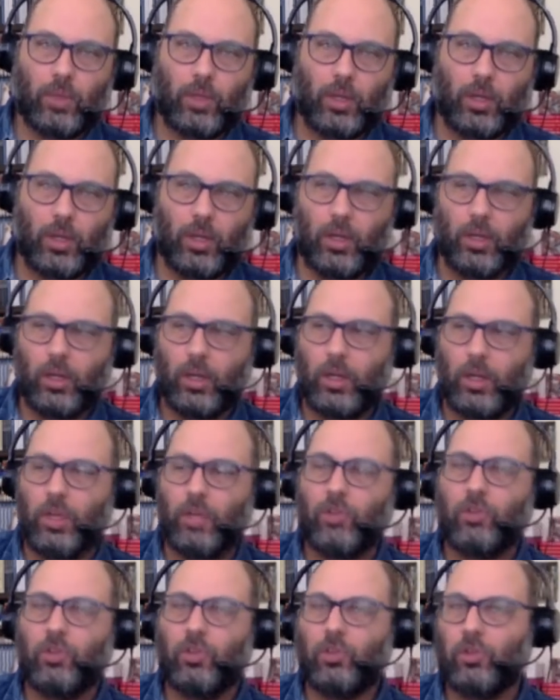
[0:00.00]
an
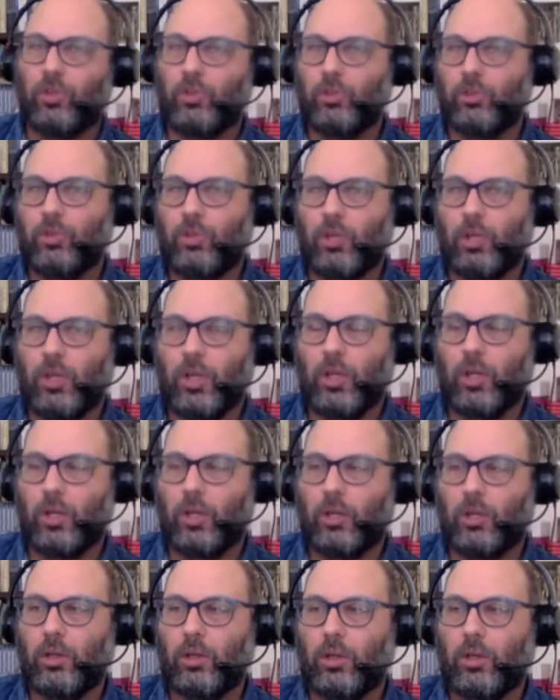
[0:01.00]
ancient Egyptian king